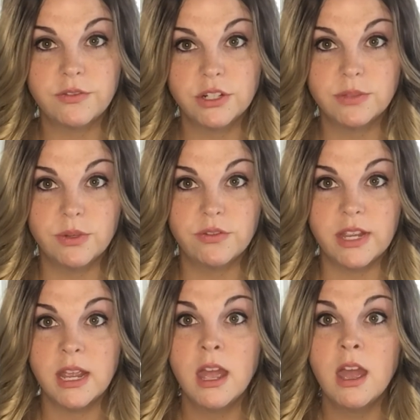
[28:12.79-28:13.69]
first
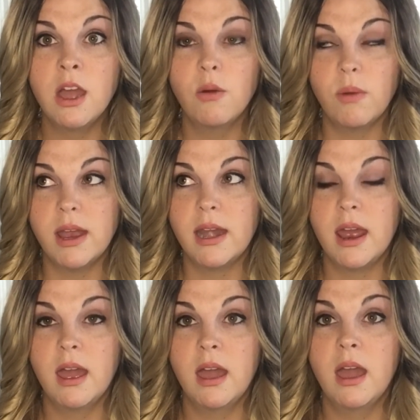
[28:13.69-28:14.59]
movie
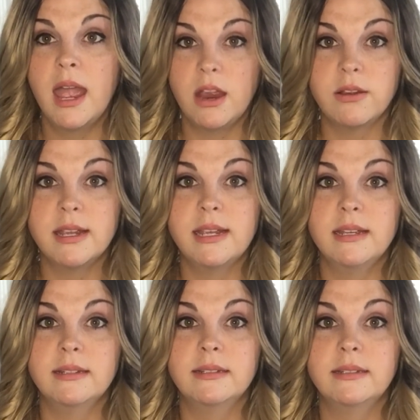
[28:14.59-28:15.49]
when Harry
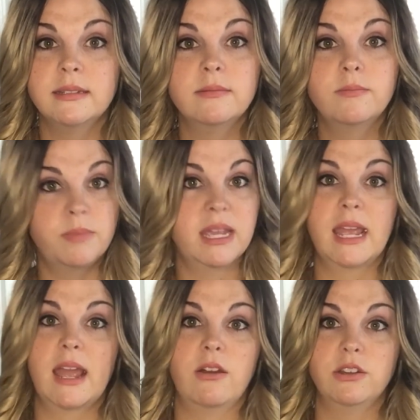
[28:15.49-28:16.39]
is
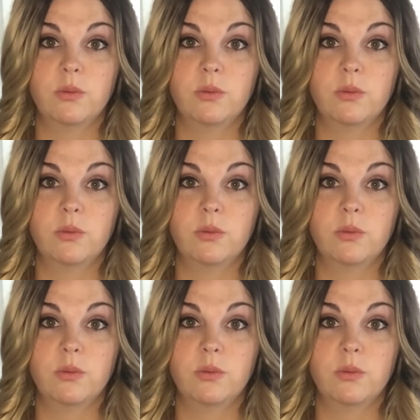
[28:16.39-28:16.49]
picking out his